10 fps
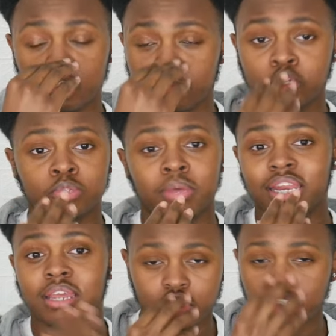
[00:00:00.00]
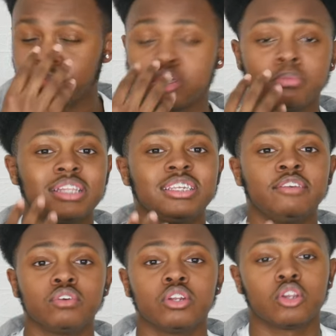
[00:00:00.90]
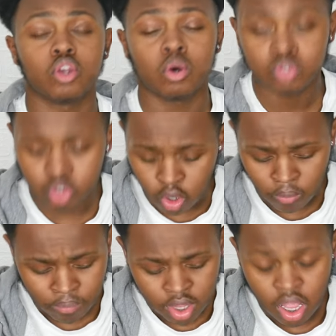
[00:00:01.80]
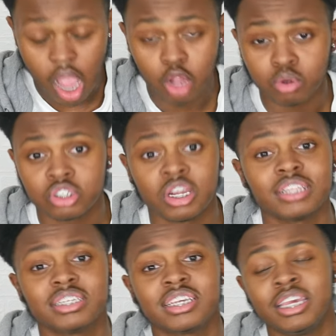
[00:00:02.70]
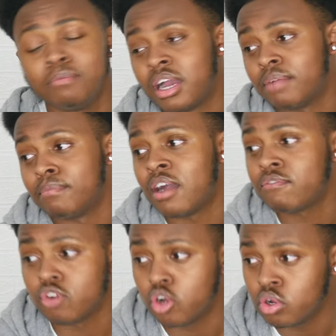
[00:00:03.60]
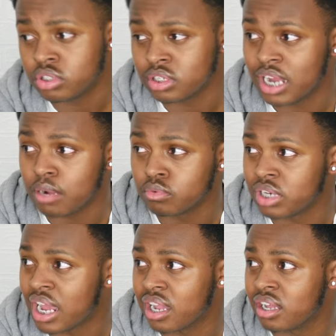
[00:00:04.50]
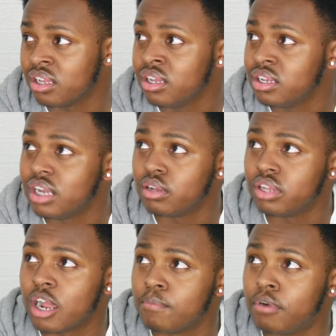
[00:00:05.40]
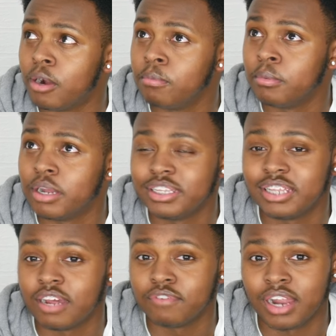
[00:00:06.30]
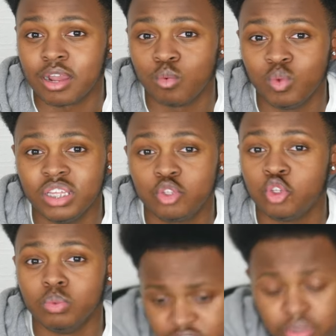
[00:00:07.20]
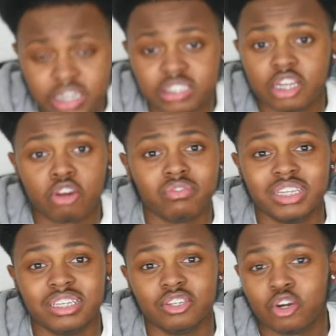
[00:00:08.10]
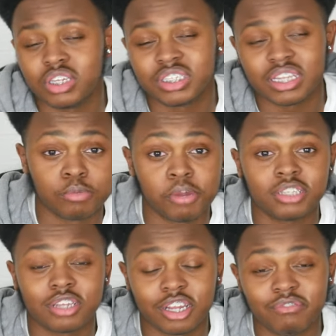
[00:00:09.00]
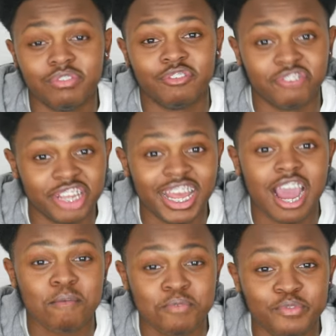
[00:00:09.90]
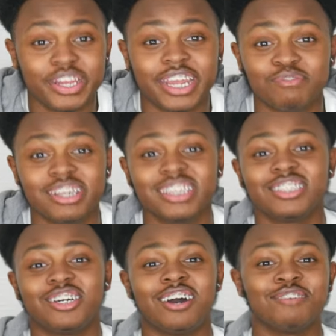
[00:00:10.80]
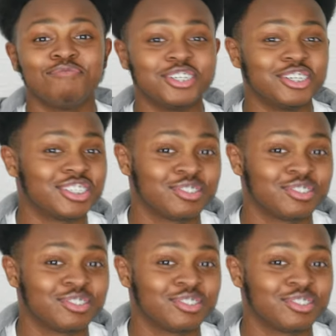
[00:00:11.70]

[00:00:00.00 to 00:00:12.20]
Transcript: just because my teeth couldn't close. So I always tried to keep my mouth closed, and that was like a problem. I did that for like a week too. To be honest, I don't really notice it. To be honest, I'm gonna be really happy when their braces are off, because